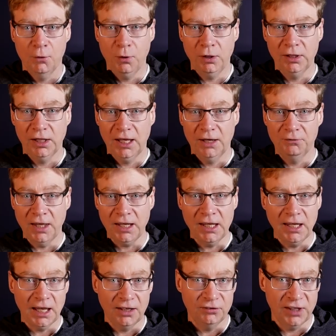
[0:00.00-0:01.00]
Well, if they
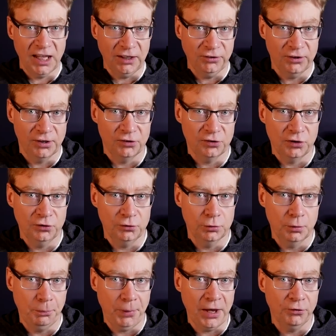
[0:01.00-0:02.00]
can get Texas
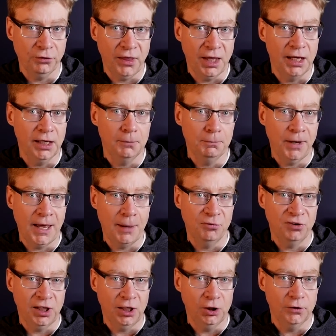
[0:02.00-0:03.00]
to about that,
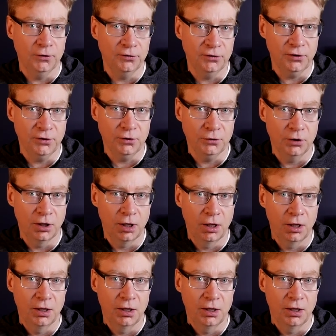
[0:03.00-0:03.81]
perhaps in Q2,